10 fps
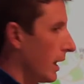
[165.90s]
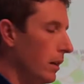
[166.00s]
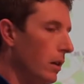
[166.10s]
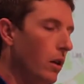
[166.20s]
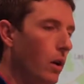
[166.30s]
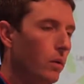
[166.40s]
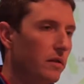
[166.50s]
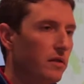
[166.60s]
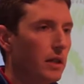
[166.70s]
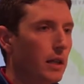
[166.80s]
into the load to
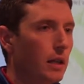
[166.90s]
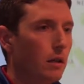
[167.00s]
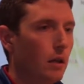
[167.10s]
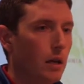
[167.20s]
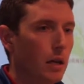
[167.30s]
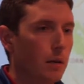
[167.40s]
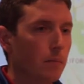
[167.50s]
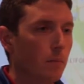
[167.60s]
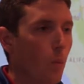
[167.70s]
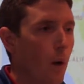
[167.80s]
see
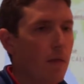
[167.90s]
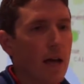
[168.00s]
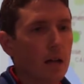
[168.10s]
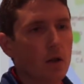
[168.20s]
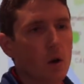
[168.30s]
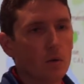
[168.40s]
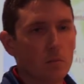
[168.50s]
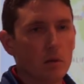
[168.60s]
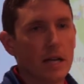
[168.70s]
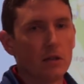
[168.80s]
when that load's
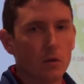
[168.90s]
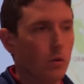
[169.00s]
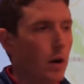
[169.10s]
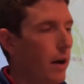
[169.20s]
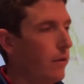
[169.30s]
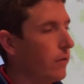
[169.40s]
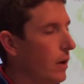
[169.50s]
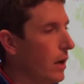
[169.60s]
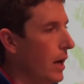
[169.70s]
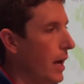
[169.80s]
planned to arrive
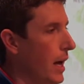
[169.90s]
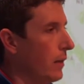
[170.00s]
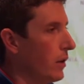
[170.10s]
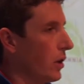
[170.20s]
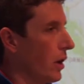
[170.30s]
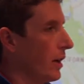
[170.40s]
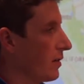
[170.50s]
and the current